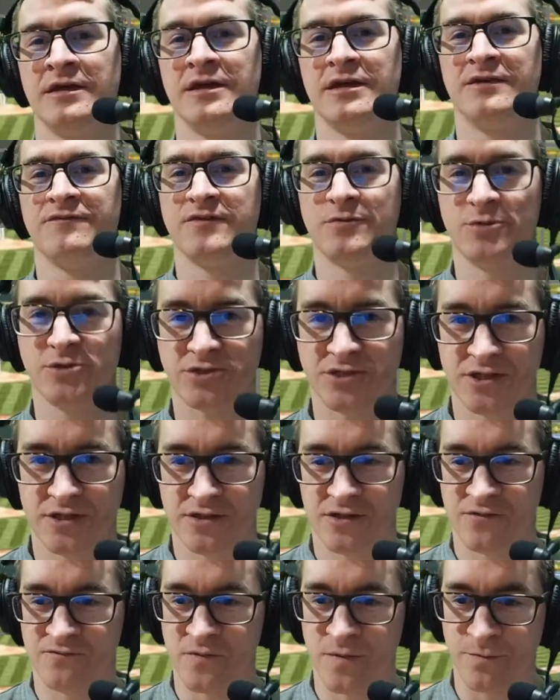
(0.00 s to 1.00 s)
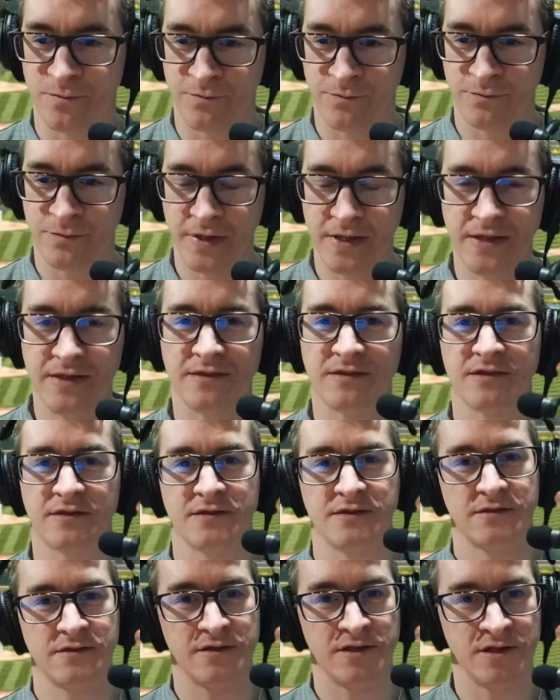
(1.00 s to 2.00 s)
If you're watching on
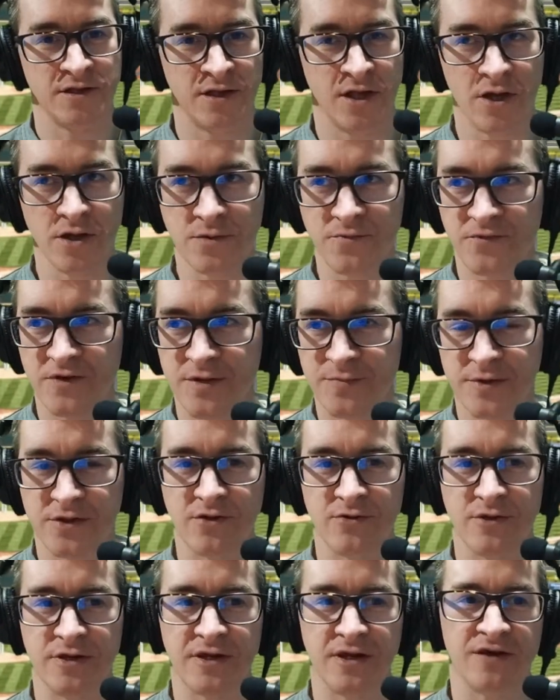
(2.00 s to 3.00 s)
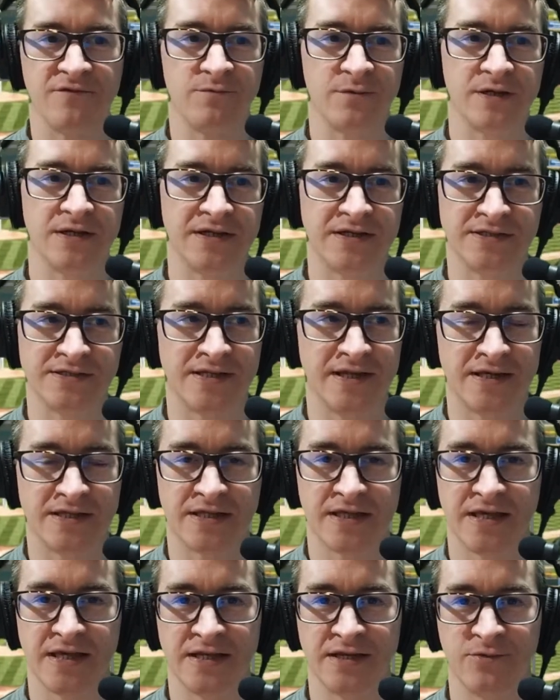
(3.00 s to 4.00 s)
repeat, I'll hopefully be doing another one of these
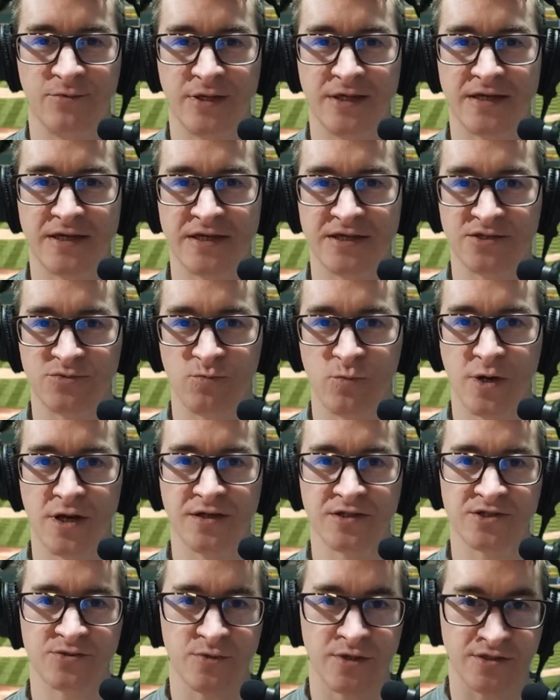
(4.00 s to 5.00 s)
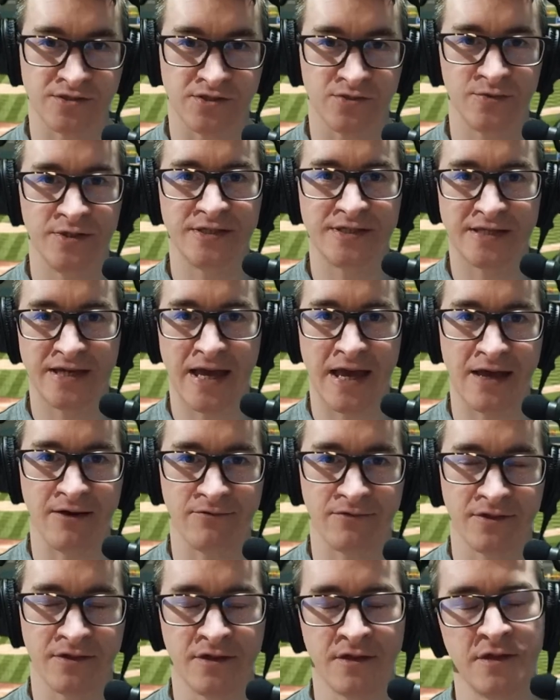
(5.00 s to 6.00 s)
later in the week as well. So I'll tweet it
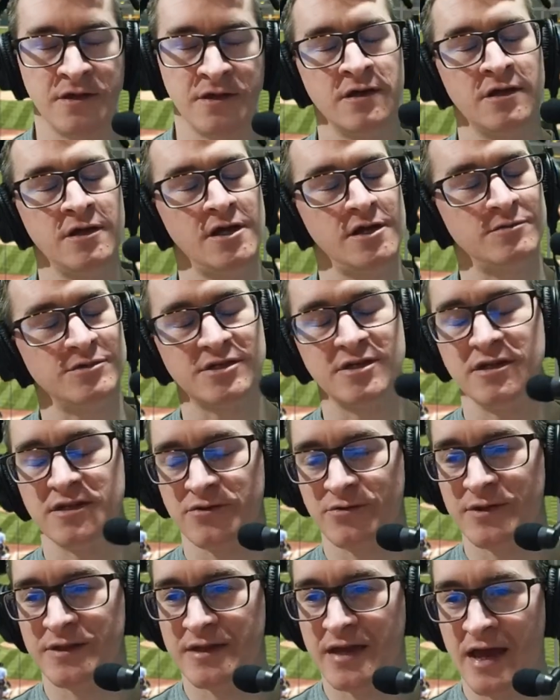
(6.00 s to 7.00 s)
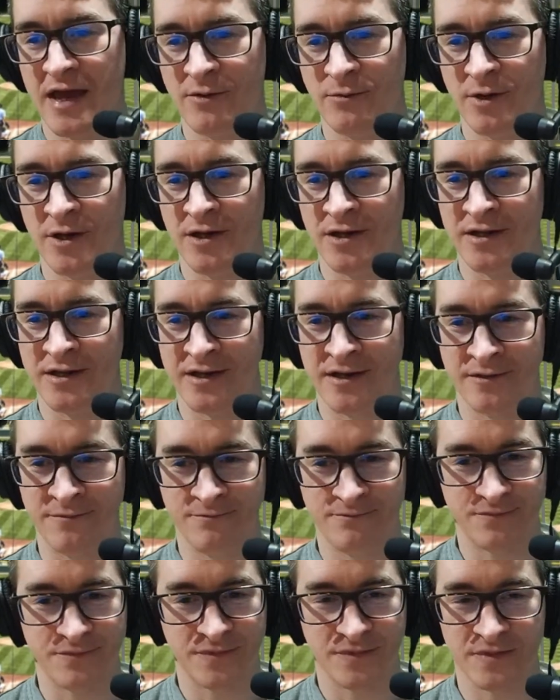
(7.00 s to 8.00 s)
out. I was going to tweet it out earlier
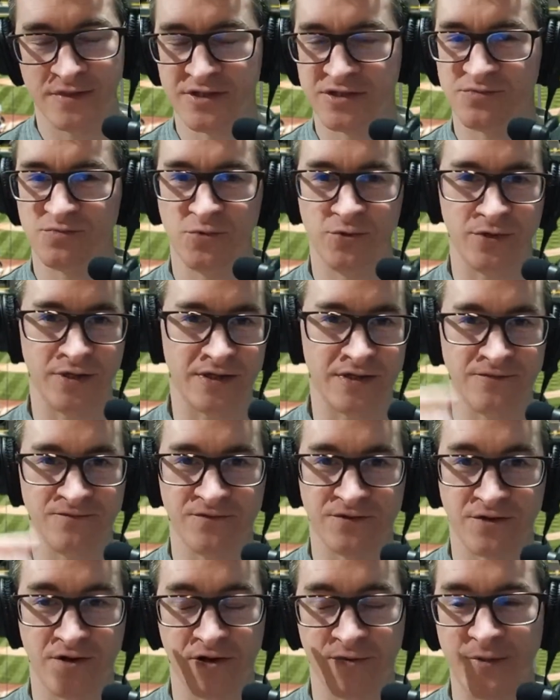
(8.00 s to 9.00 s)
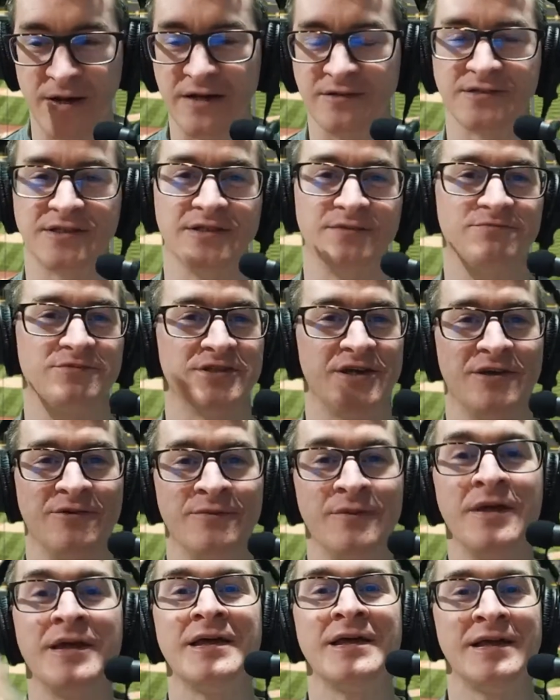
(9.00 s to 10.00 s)
this morning and forgot about it. So
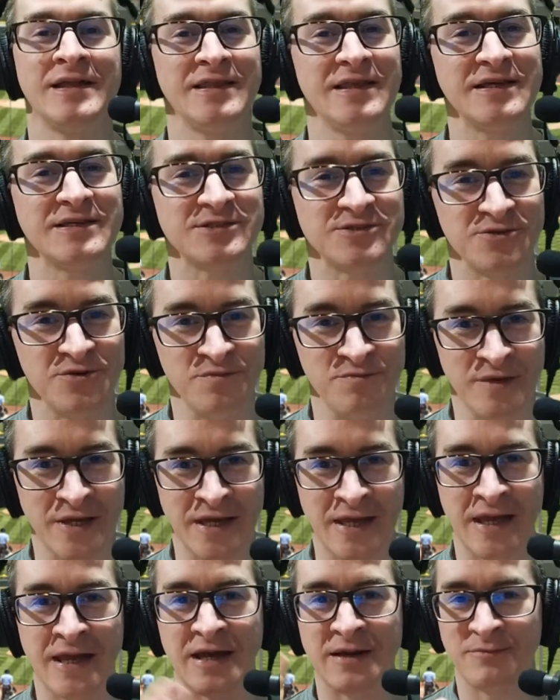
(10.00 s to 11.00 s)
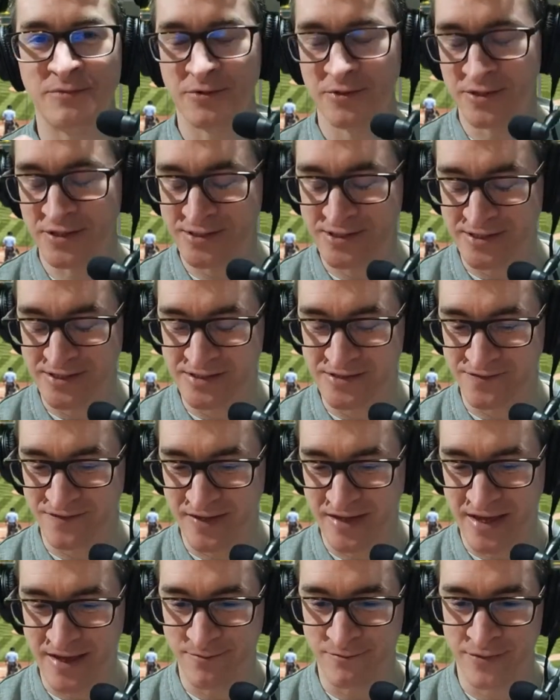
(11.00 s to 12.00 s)
that's on me. Apologies for
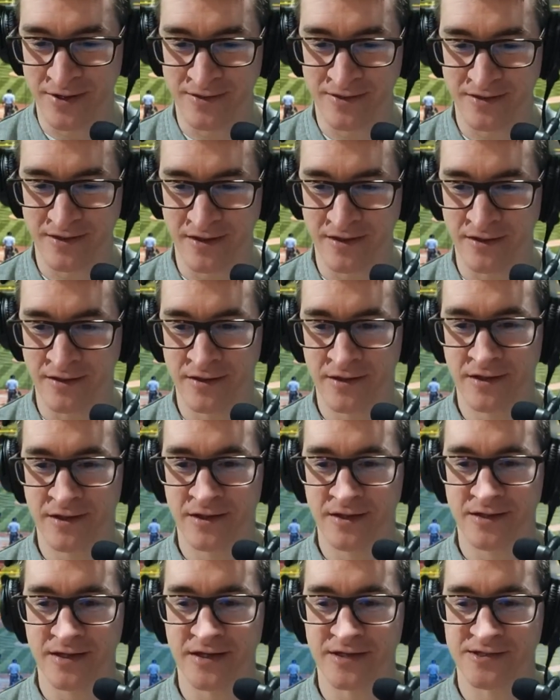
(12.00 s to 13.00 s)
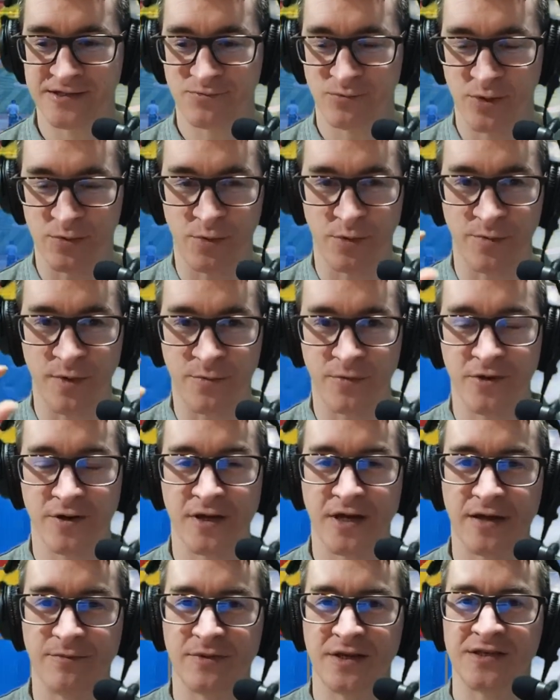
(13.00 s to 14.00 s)
that. But yes, we will be
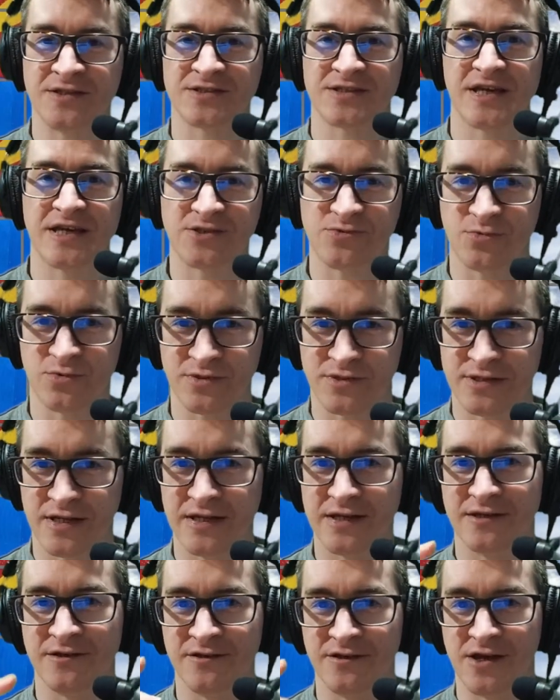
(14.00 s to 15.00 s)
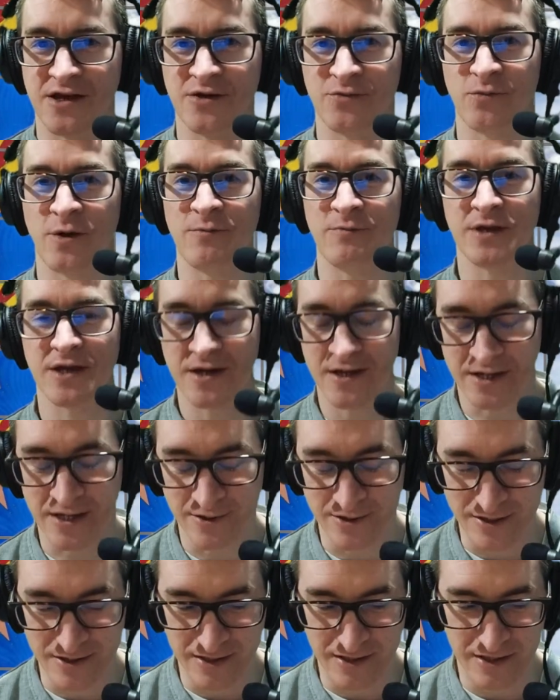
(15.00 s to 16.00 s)
putting up a schedule to let you know when we are
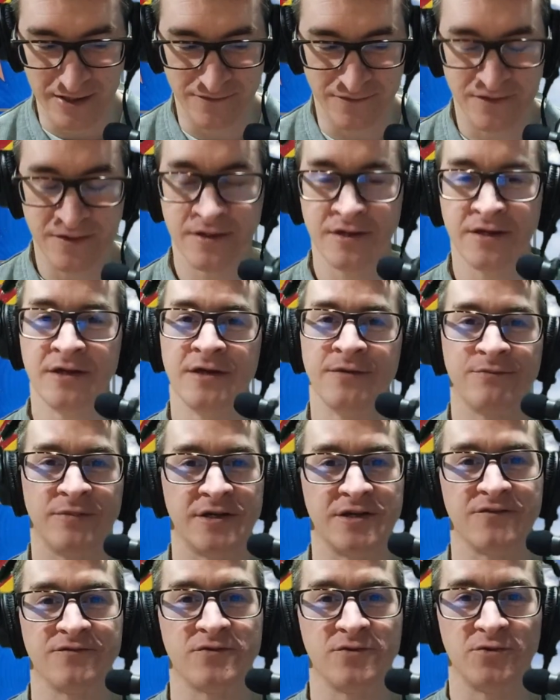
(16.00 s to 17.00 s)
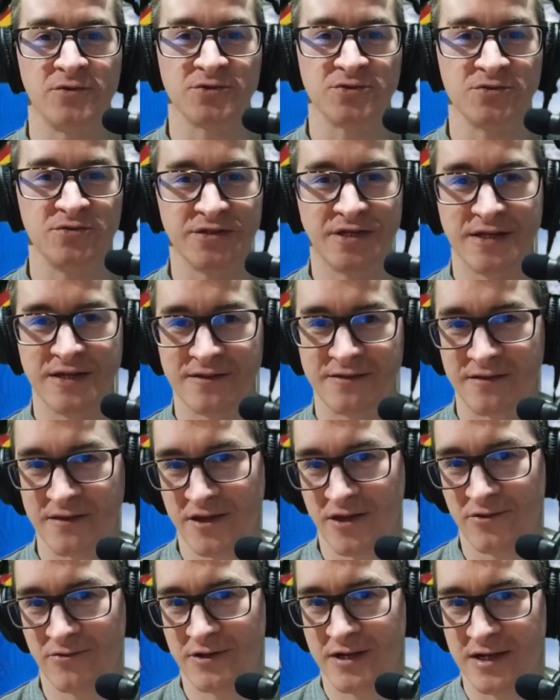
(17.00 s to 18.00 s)
going live. But of course, all you need to
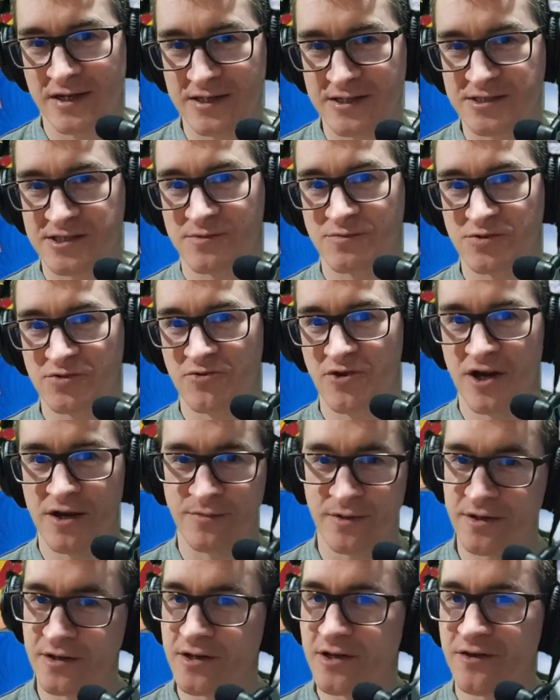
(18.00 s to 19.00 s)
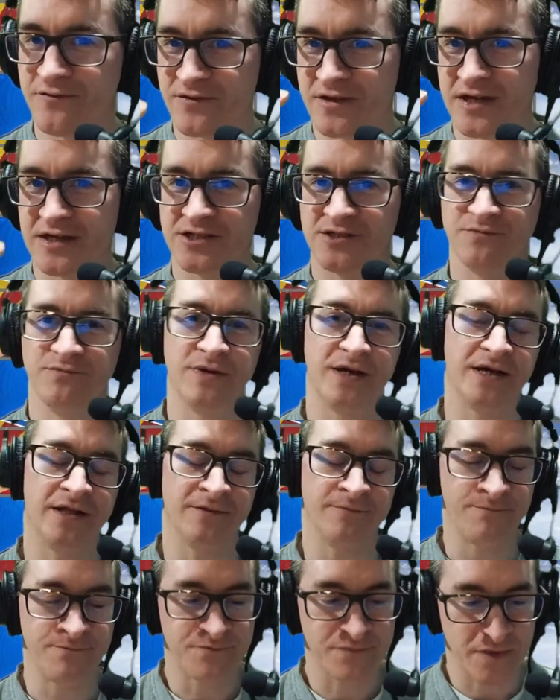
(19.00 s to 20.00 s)
do, click subscribe and the notification
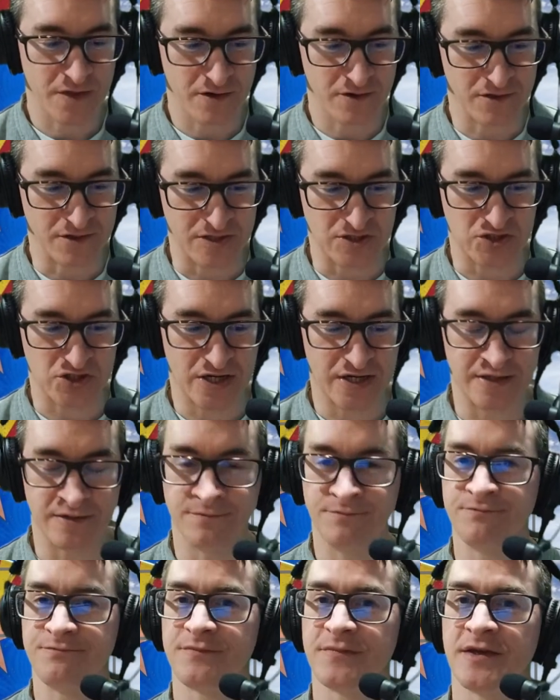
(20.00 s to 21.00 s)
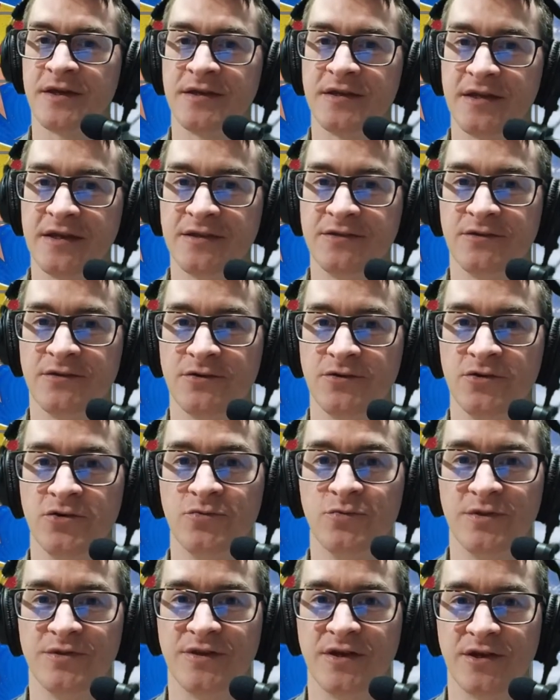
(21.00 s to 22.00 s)
bell on the channel, and then you
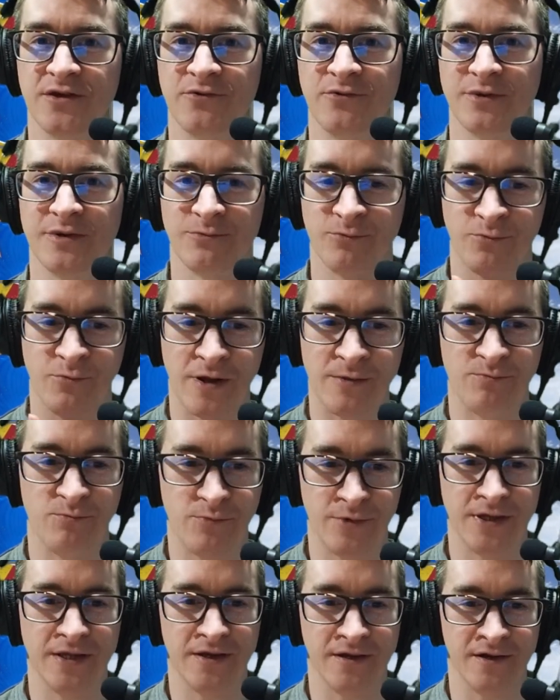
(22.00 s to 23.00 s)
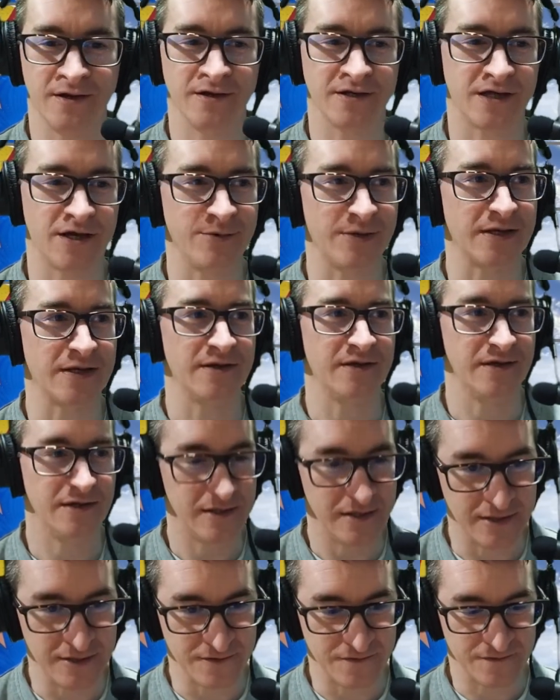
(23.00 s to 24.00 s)
will know when we are going
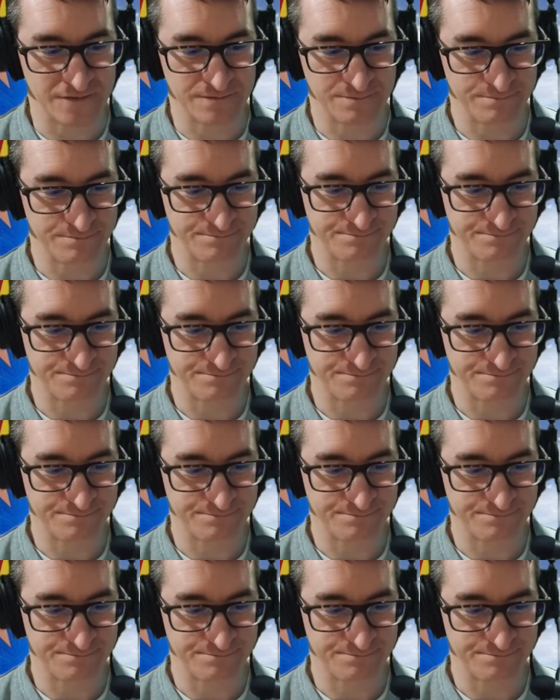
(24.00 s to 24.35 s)
live.